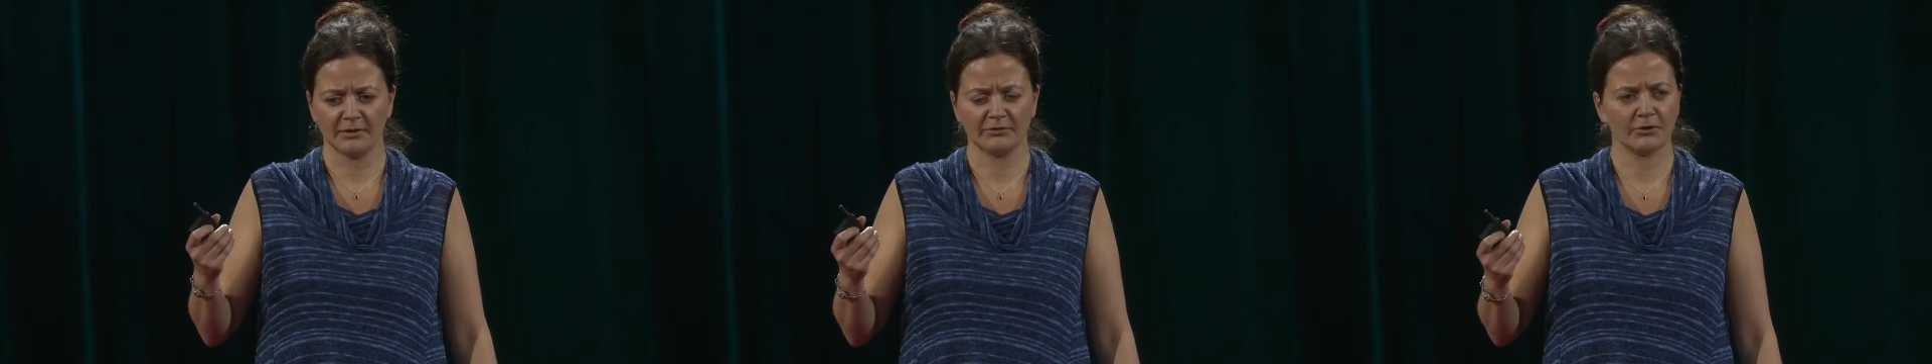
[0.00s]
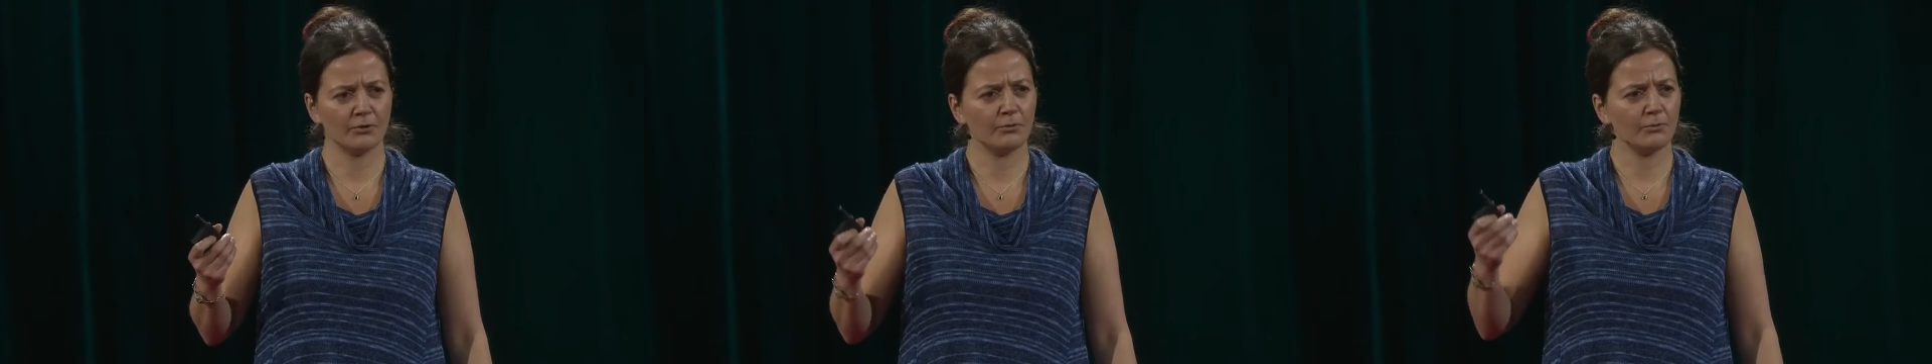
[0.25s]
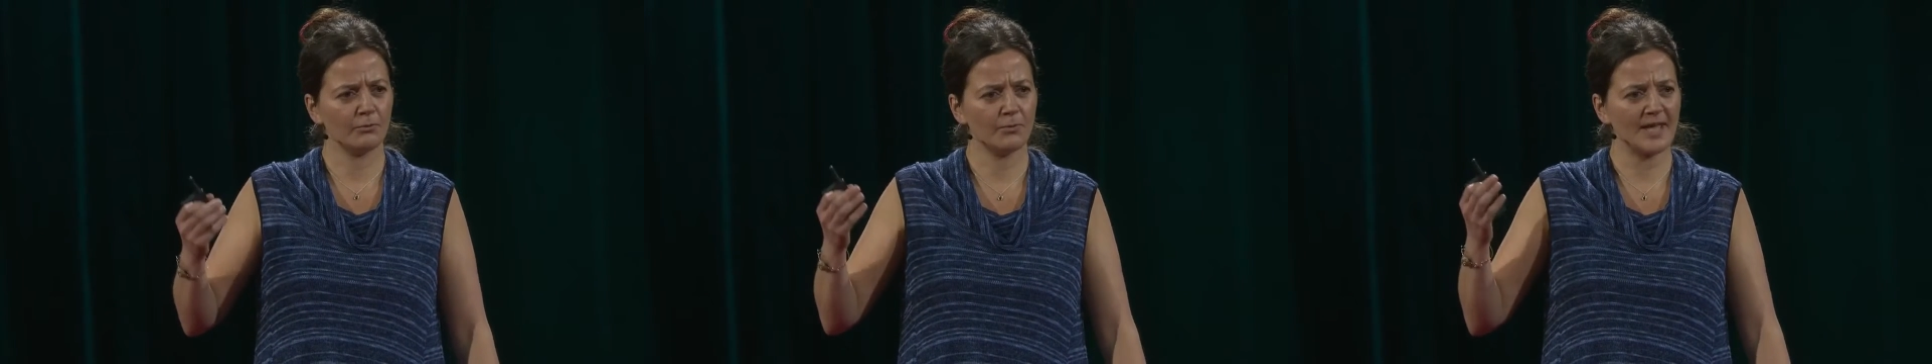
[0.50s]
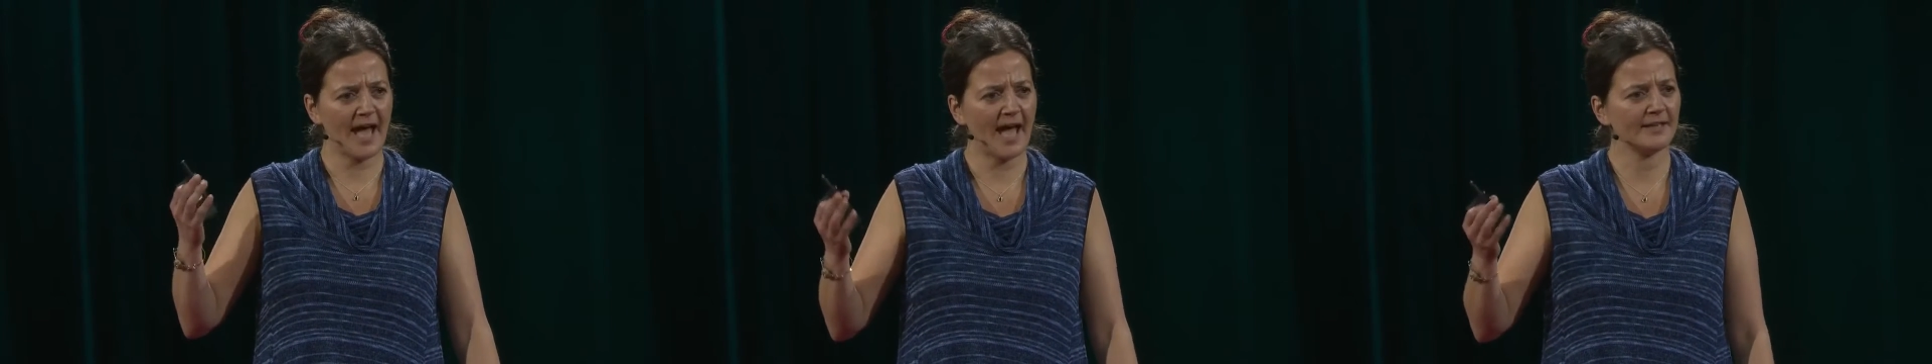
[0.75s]
So
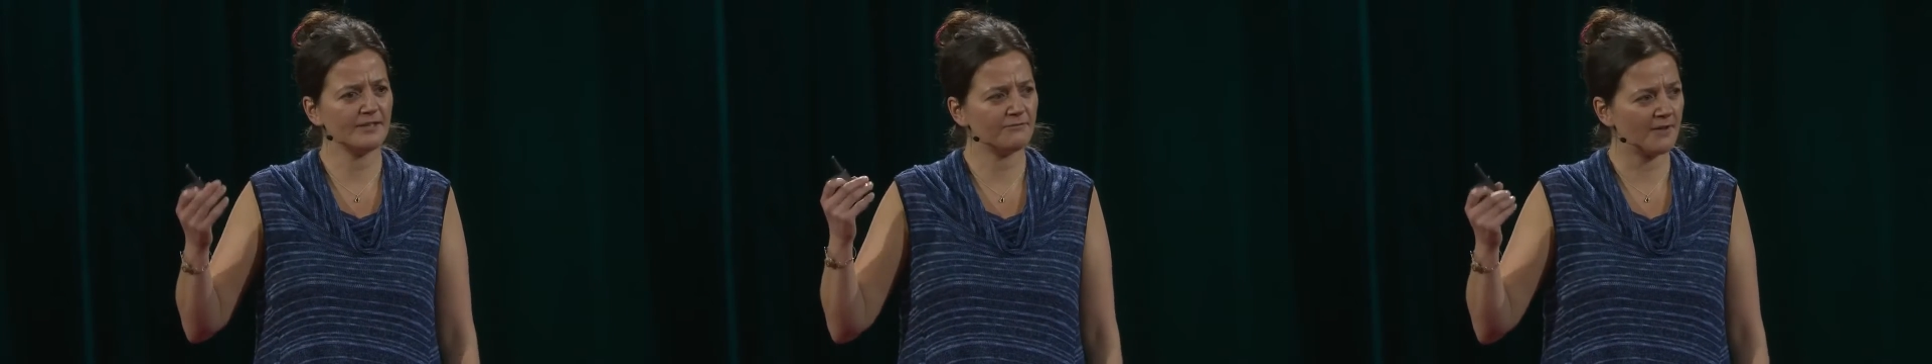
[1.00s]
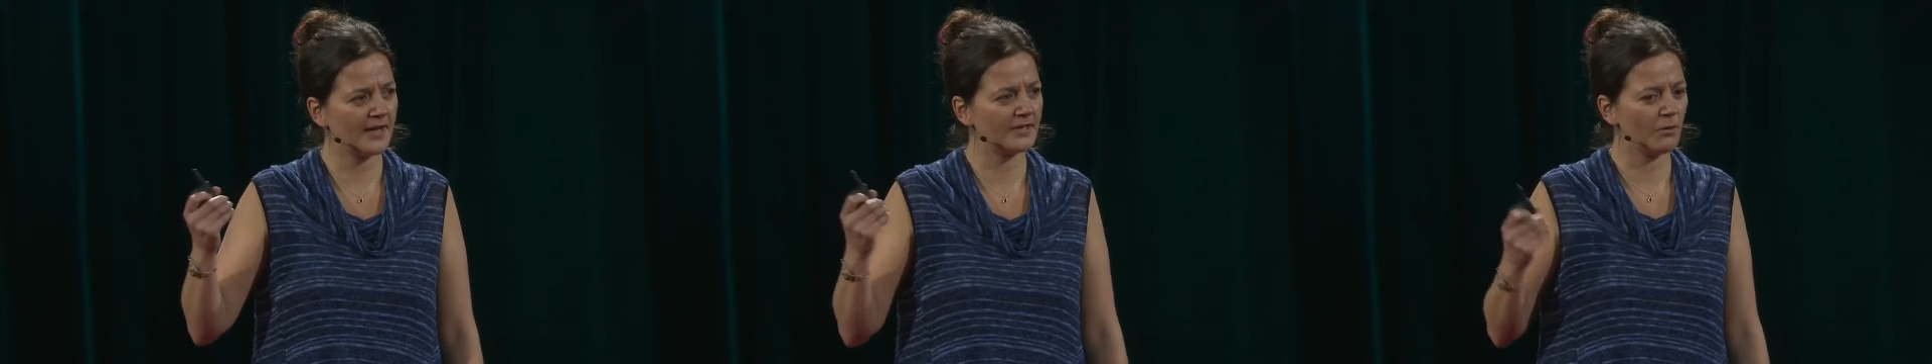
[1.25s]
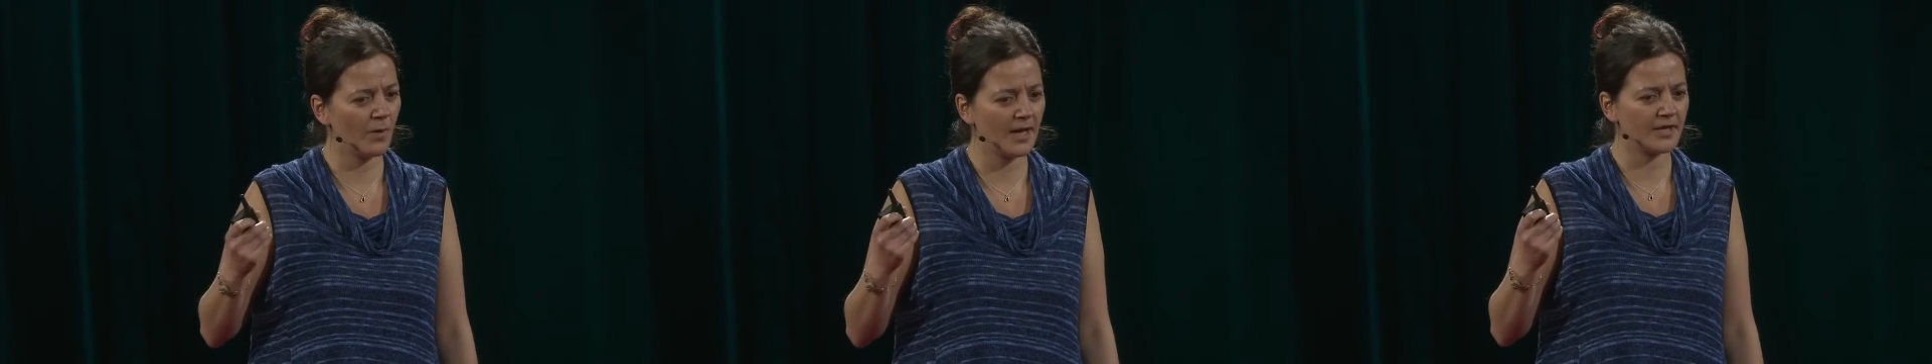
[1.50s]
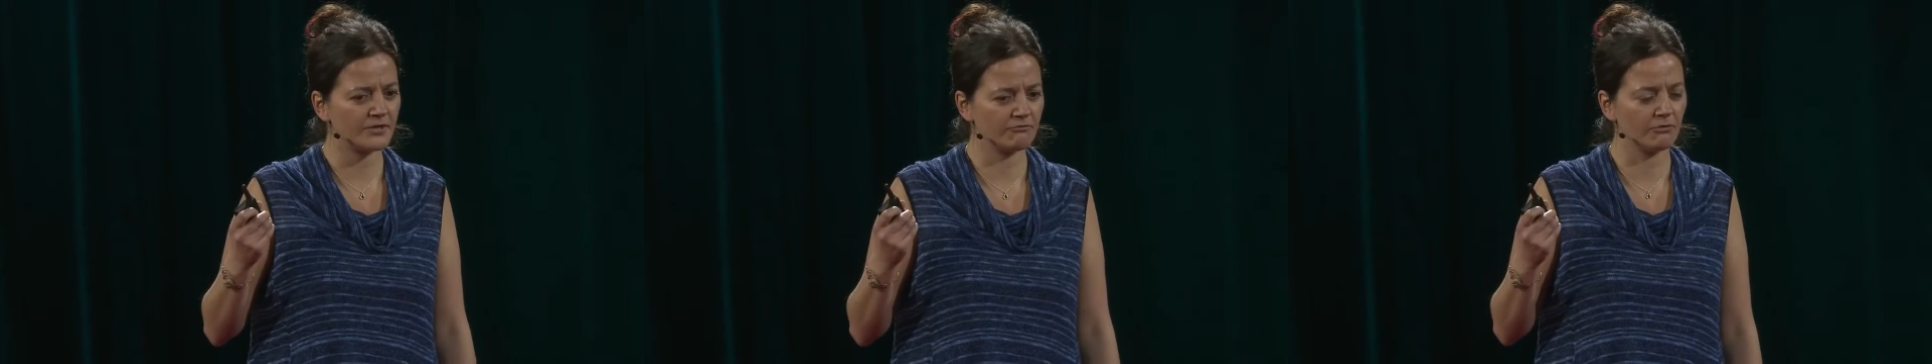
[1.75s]
we had to find a
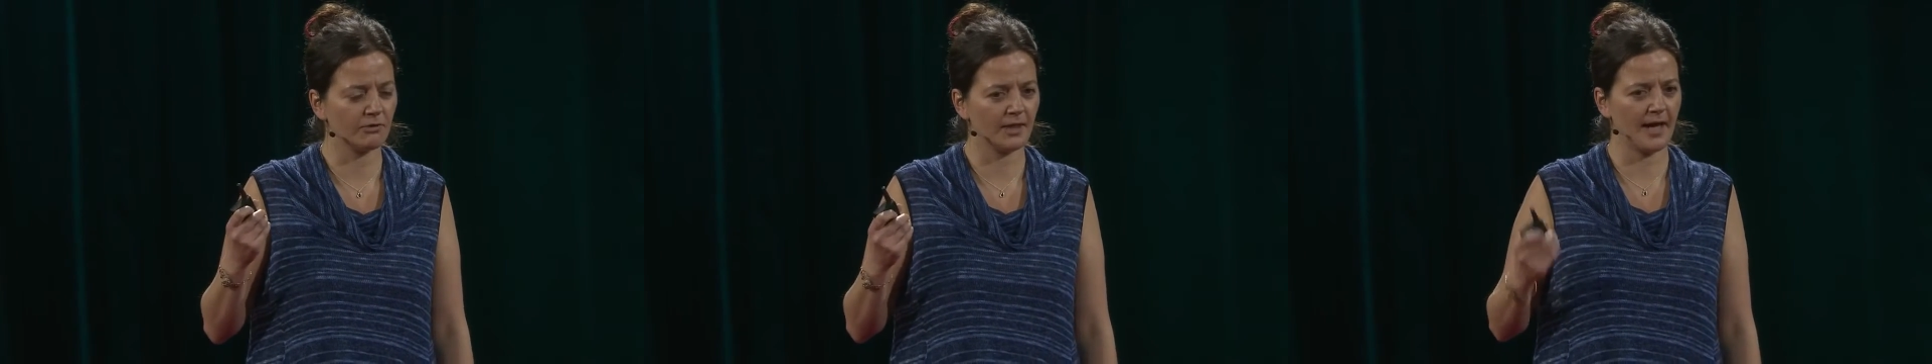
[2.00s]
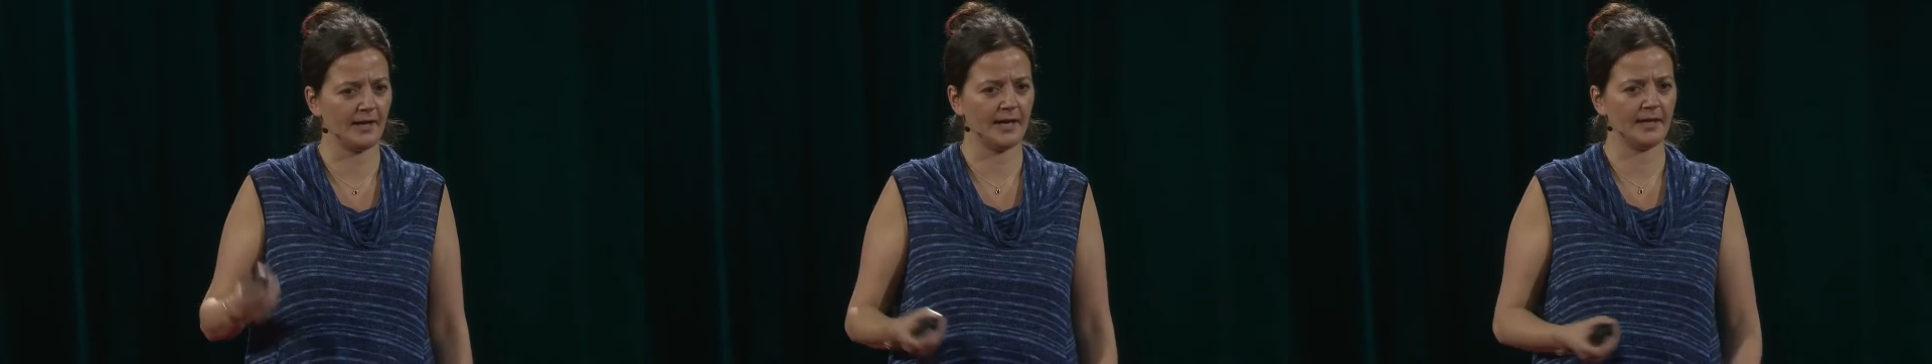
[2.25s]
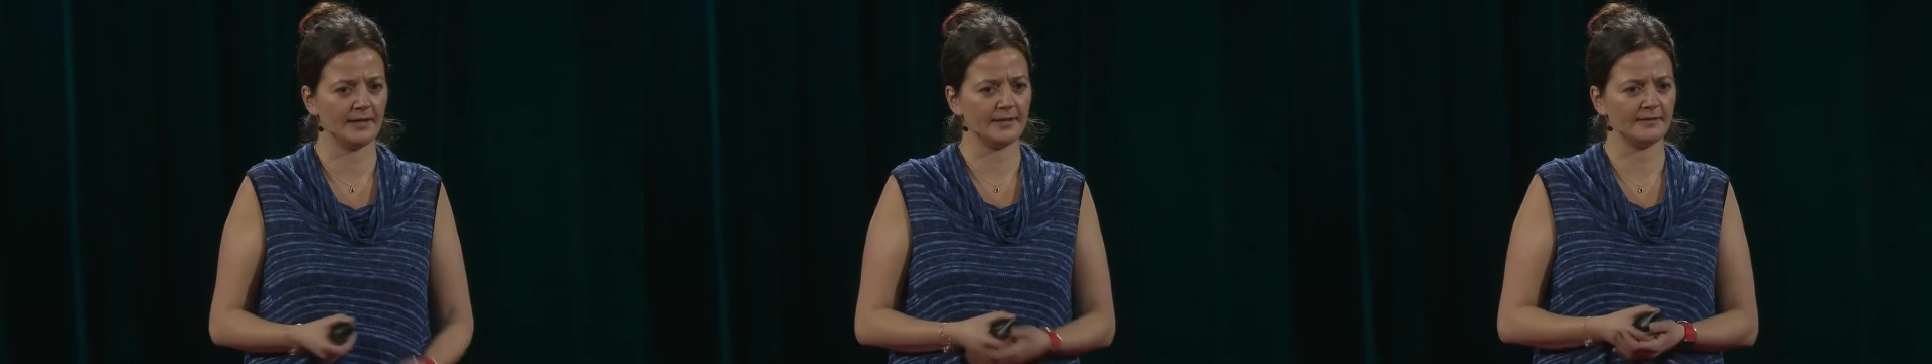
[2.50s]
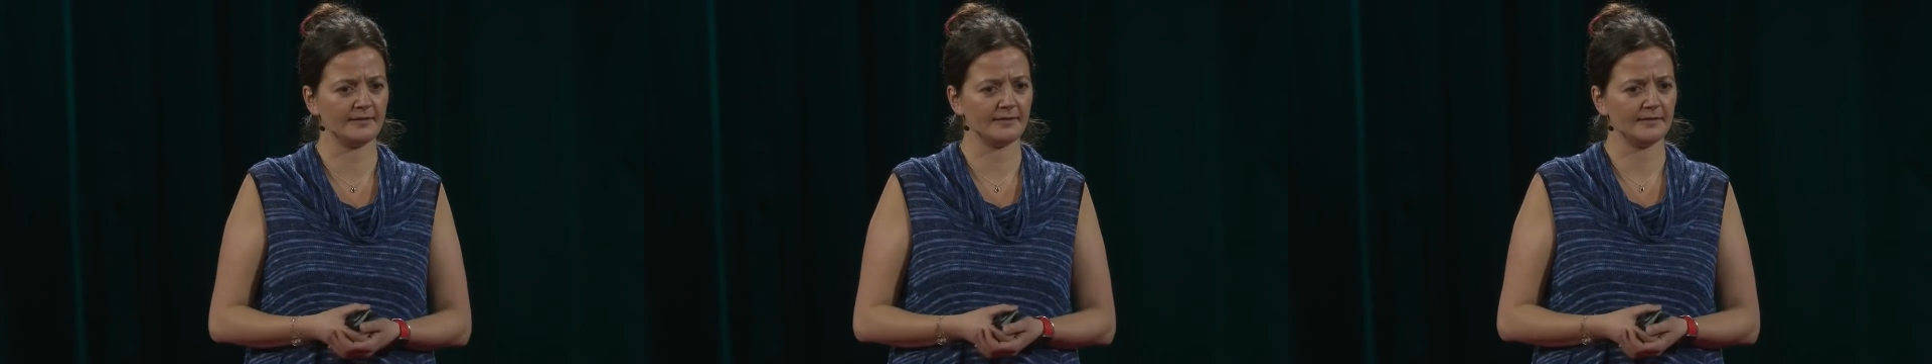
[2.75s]
way to rule out
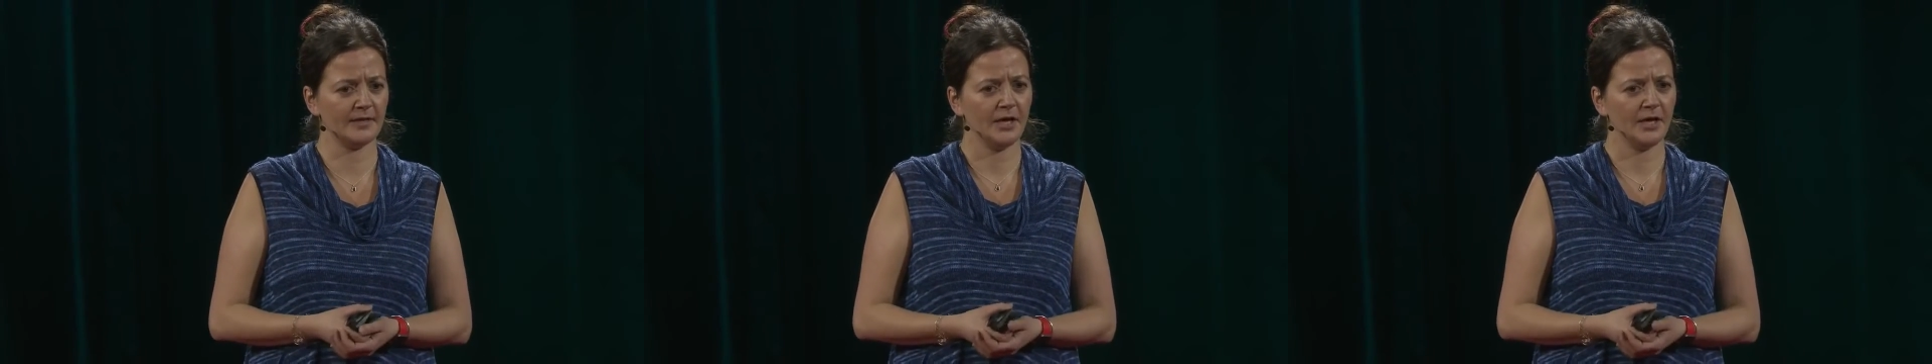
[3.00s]
aliens.